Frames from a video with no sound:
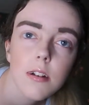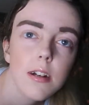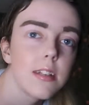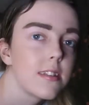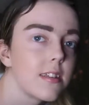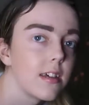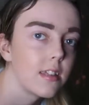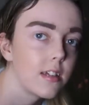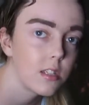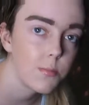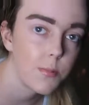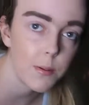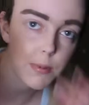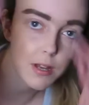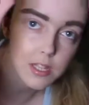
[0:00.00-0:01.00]
I'd say that's a
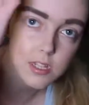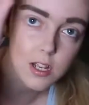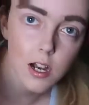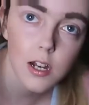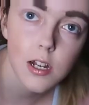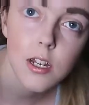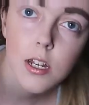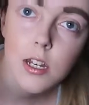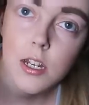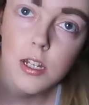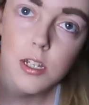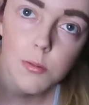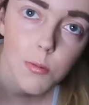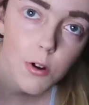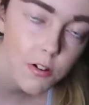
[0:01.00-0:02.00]
bit better.
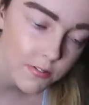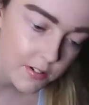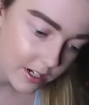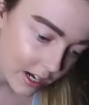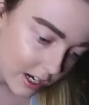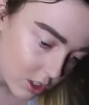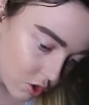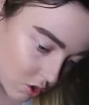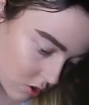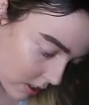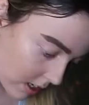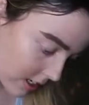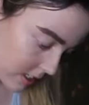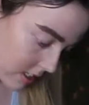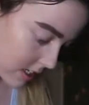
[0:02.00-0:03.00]
It's more of a natural
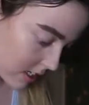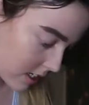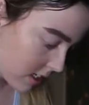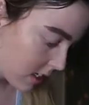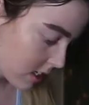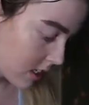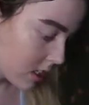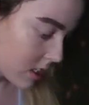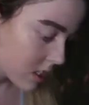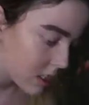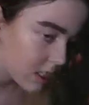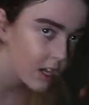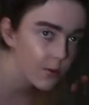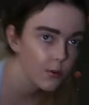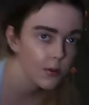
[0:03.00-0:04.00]
lighting.
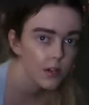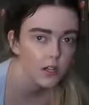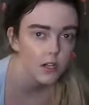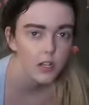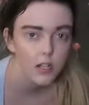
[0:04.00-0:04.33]
So